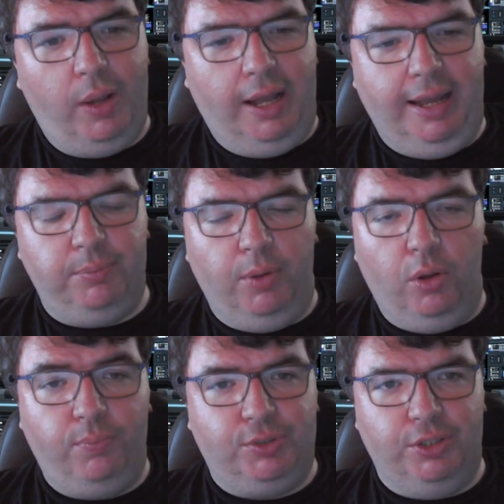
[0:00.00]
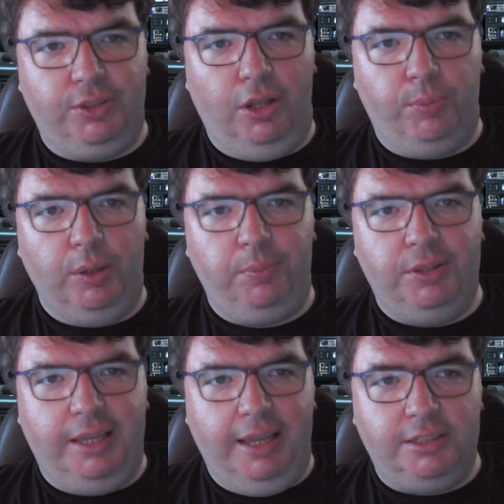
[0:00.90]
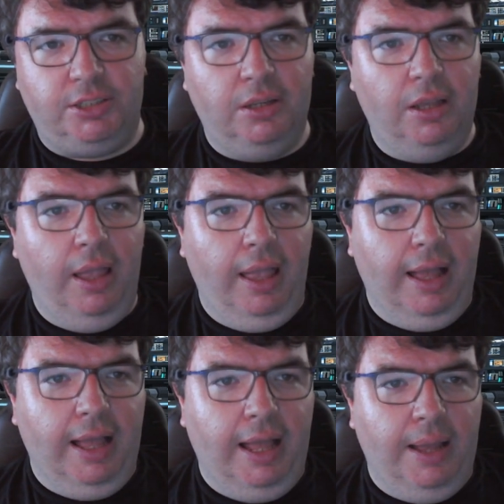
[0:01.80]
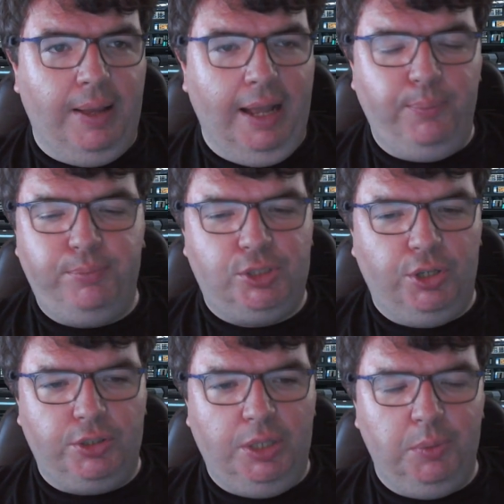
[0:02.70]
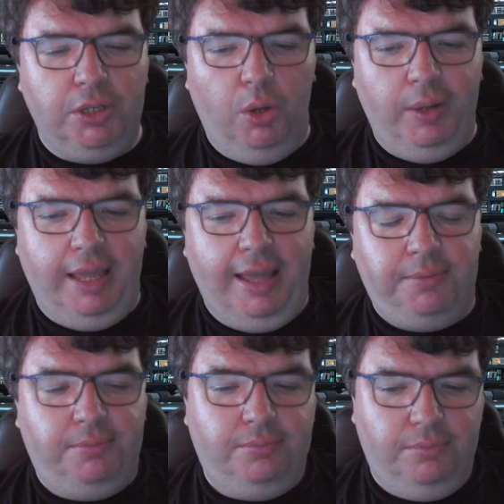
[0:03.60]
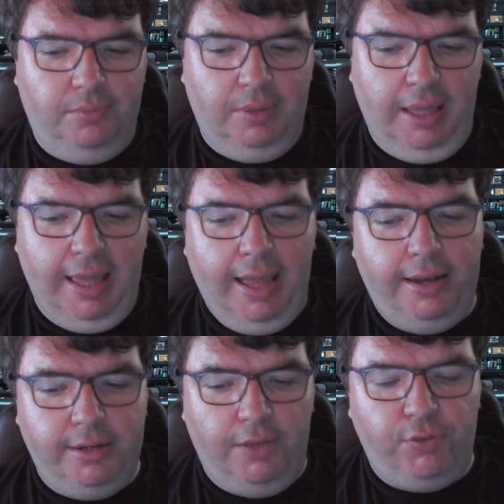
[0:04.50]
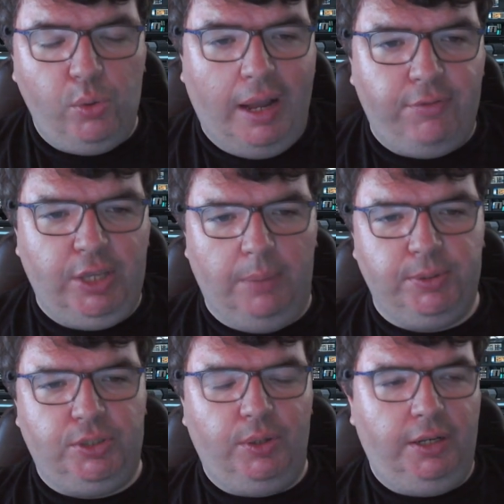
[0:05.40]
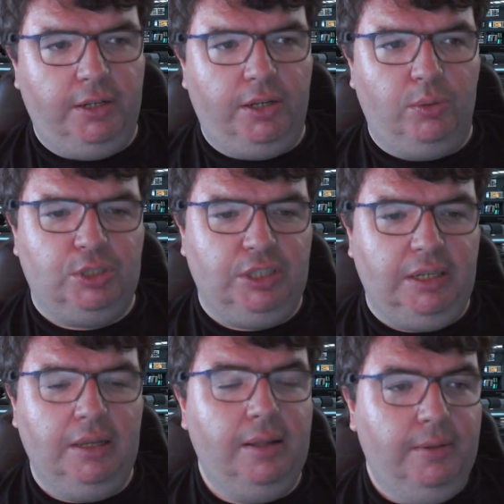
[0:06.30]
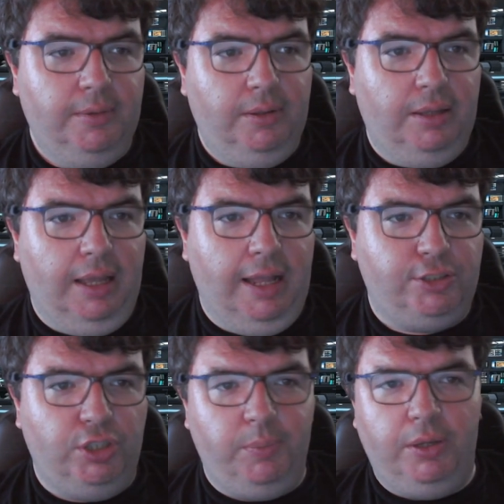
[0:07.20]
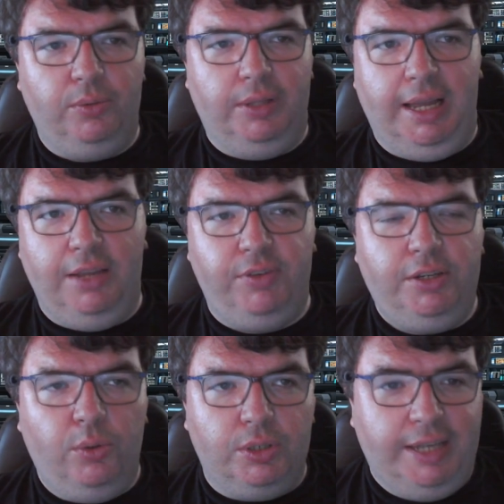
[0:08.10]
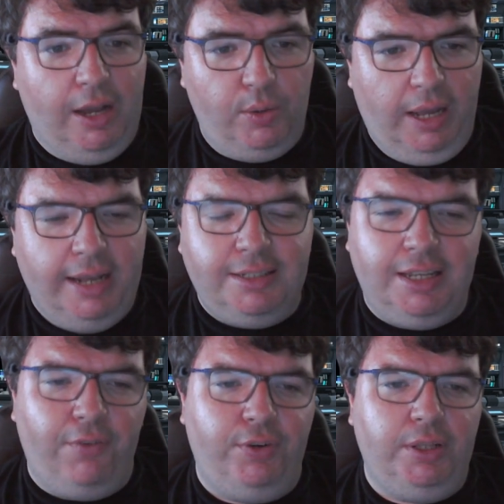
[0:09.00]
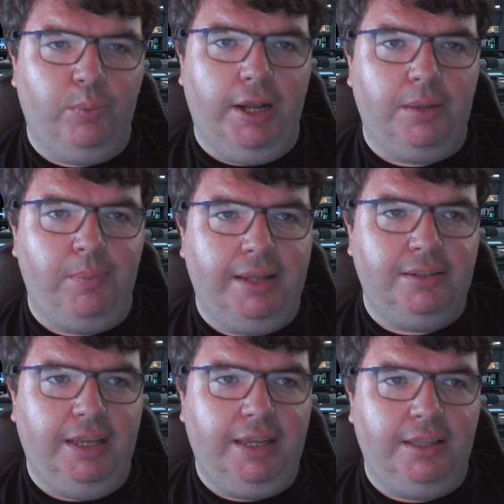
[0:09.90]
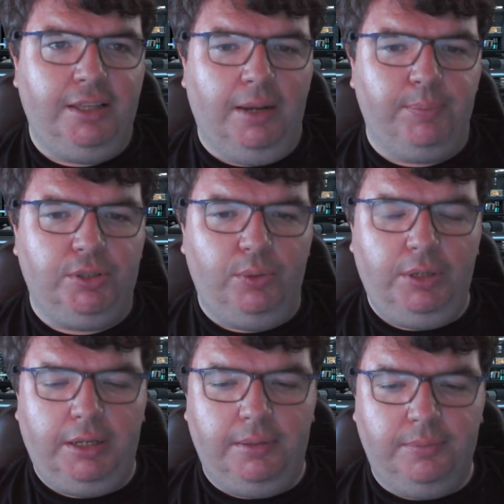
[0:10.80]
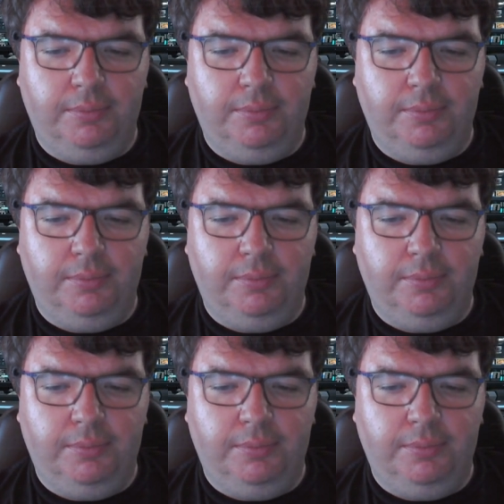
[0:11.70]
I hope, certainly hope that would be the case. Uh, I certainly would go again. And if you have the opportunity to go see uh, Tony Miku live in your town, I definitely recommend taking the opportunity.